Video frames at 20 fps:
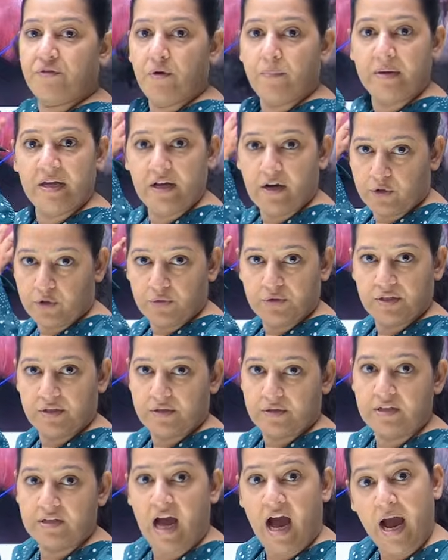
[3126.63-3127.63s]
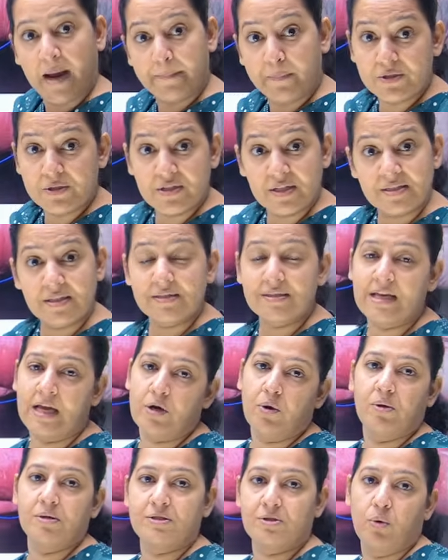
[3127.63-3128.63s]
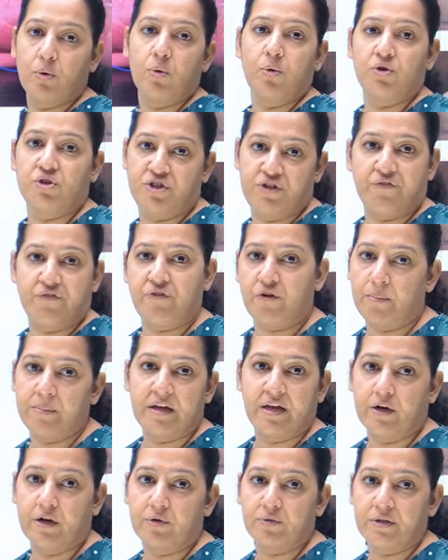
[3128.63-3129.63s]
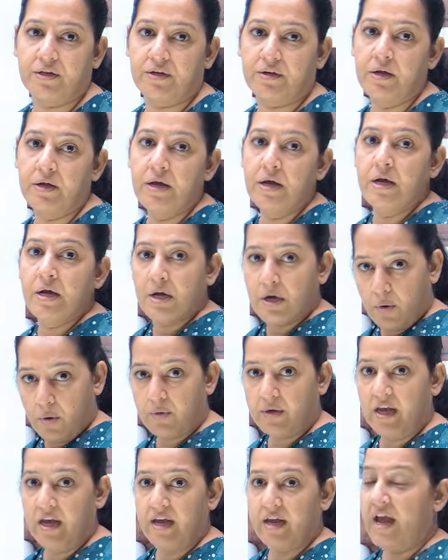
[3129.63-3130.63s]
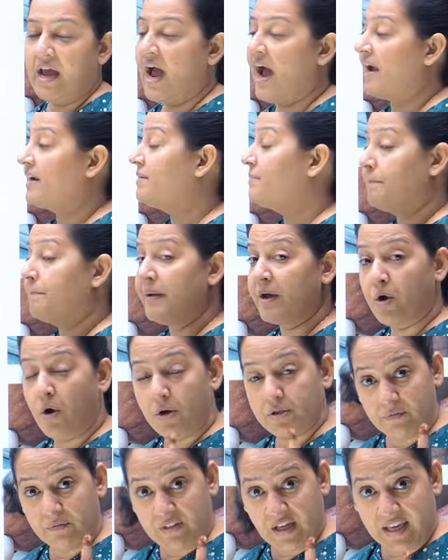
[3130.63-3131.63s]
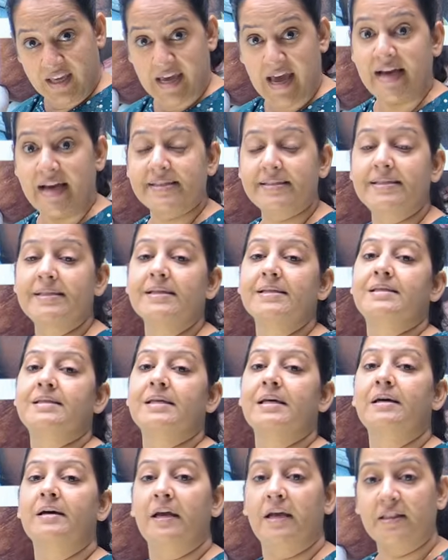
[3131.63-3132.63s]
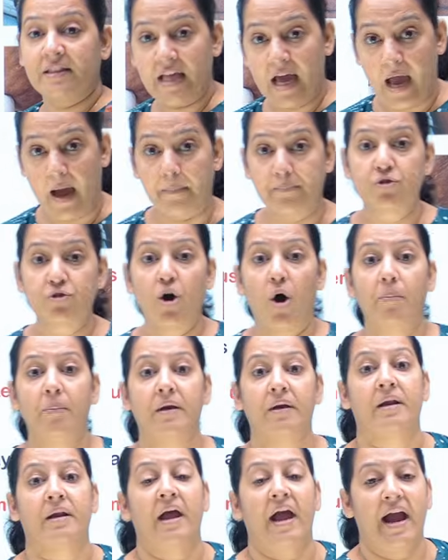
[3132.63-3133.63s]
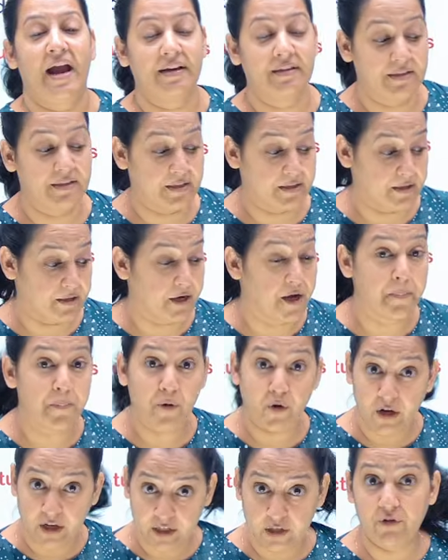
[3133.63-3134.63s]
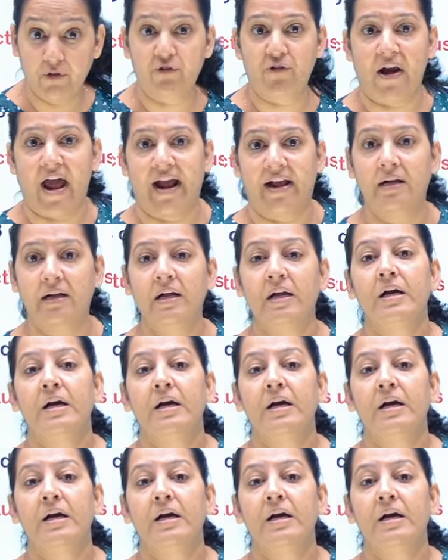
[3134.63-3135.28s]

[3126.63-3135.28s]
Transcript: from here to there. The hypostasis can also shift from here to there. Okay, and because of the gases in the abdomen and the reproductive tract,